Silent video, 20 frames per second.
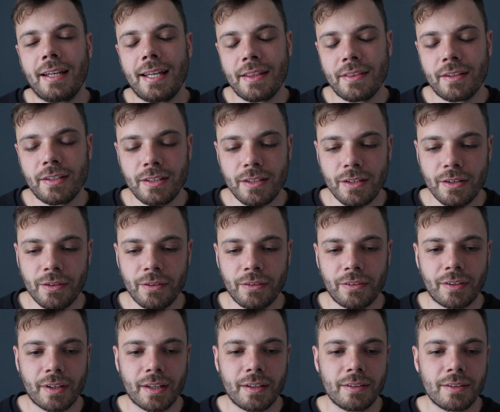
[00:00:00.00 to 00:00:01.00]
in the
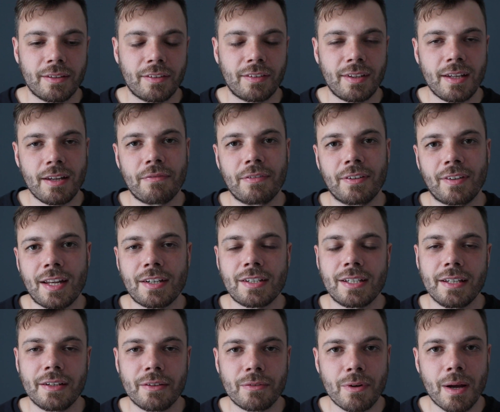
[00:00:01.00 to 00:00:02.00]
news and see if it's
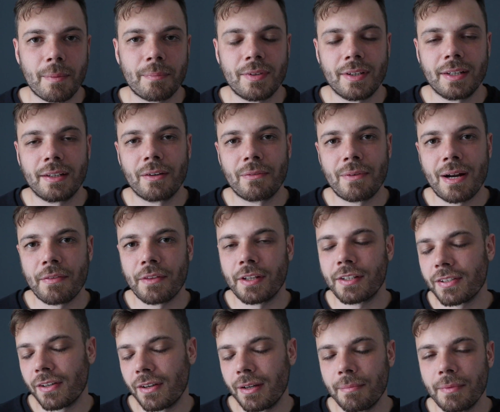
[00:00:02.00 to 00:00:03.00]
actually erupting around the
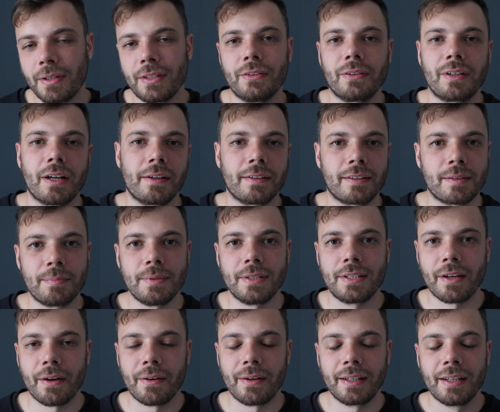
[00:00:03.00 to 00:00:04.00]
time that you're going to be
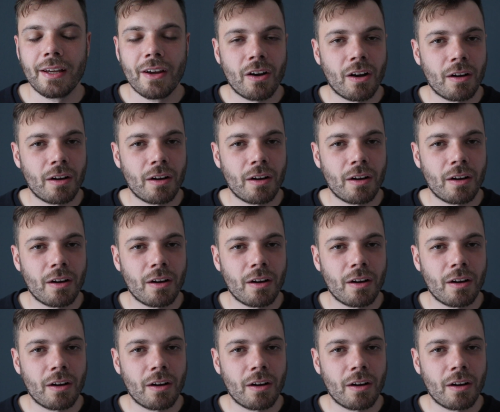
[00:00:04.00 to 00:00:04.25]
going.